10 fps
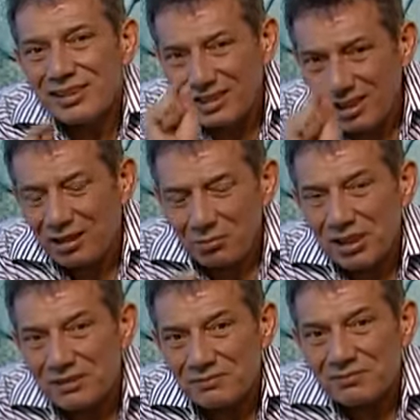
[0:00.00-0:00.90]
come
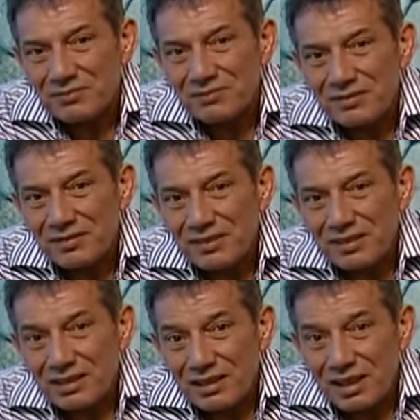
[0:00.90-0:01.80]
in?
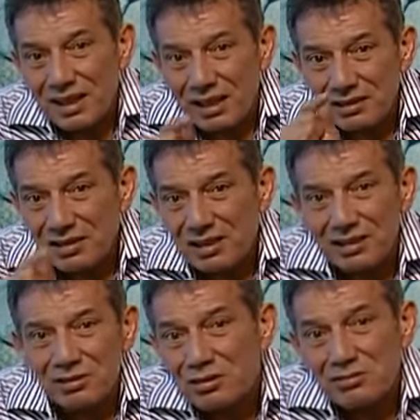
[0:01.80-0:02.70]
And I
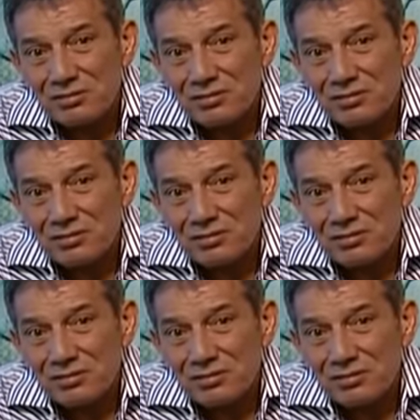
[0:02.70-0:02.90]
tell you,